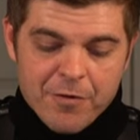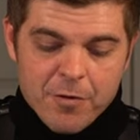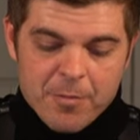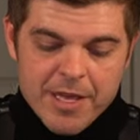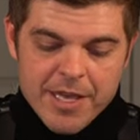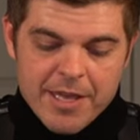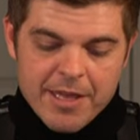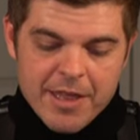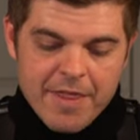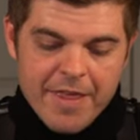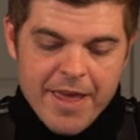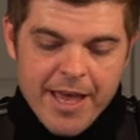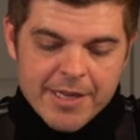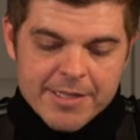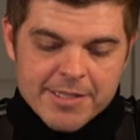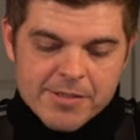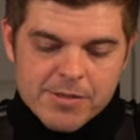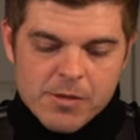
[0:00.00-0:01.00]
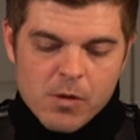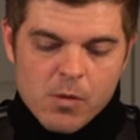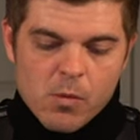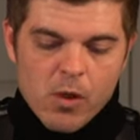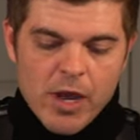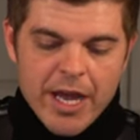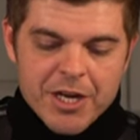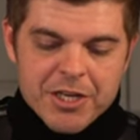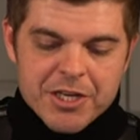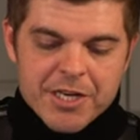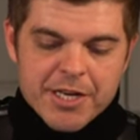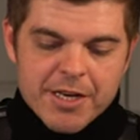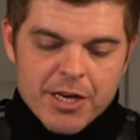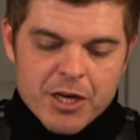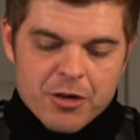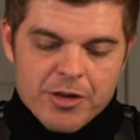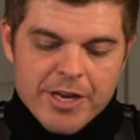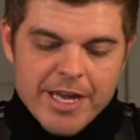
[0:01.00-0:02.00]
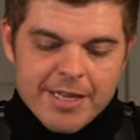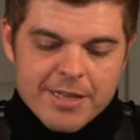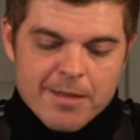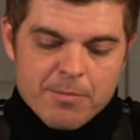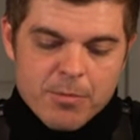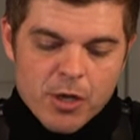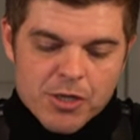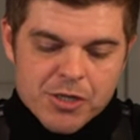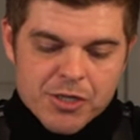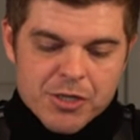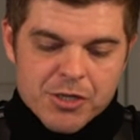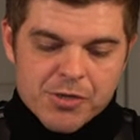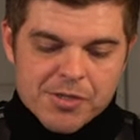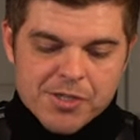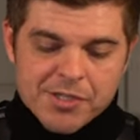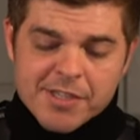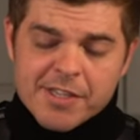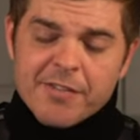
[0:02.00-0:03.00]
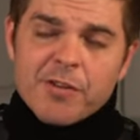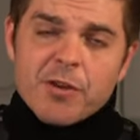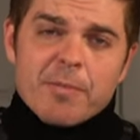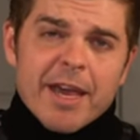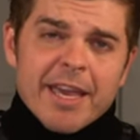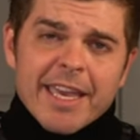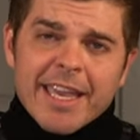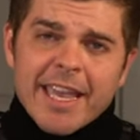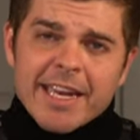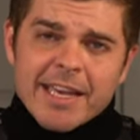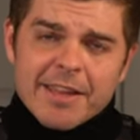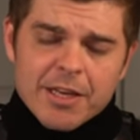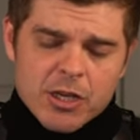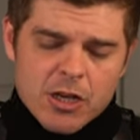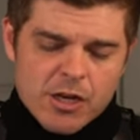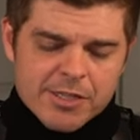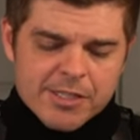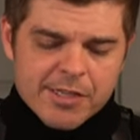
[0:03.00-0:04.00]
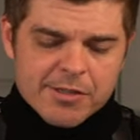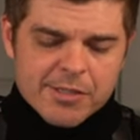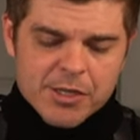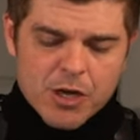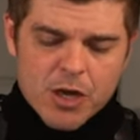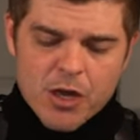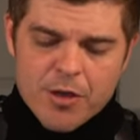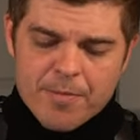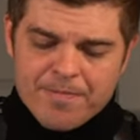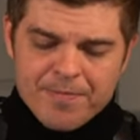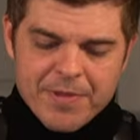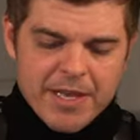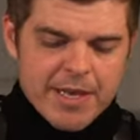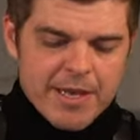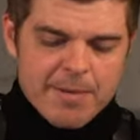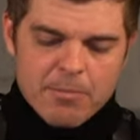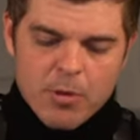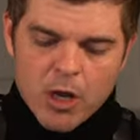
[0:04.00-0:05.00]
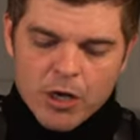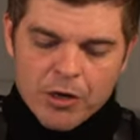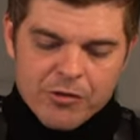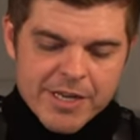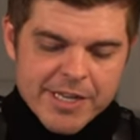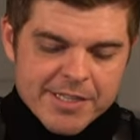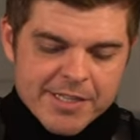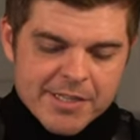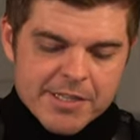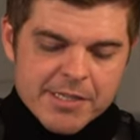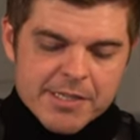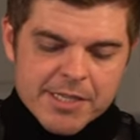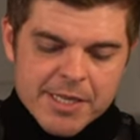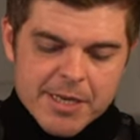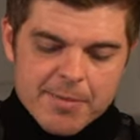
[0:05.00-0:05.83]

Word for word: for me, that will actually create the most juice. If you're making any other cocktails at home, margaritas,